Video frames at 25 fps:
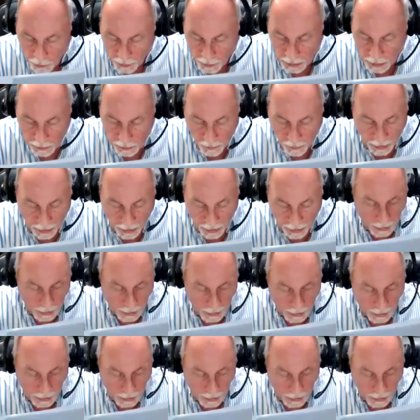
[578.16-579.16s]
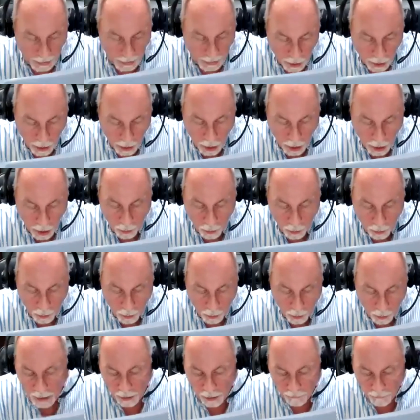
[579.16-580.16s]
means, My God, my God,
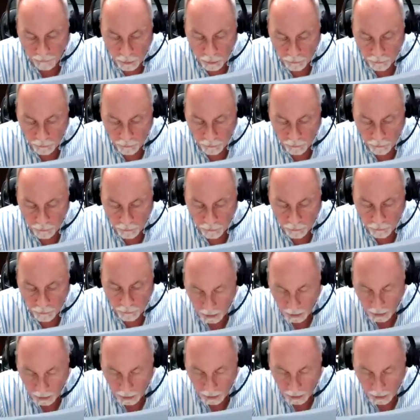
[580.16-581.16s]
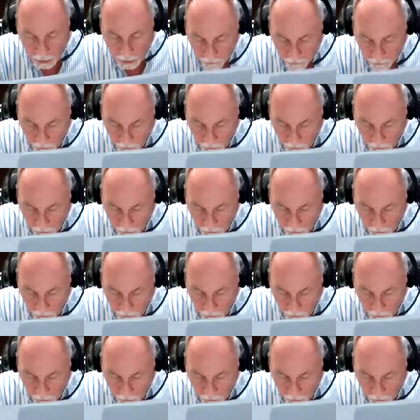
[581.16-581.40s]
why have you forsaken me?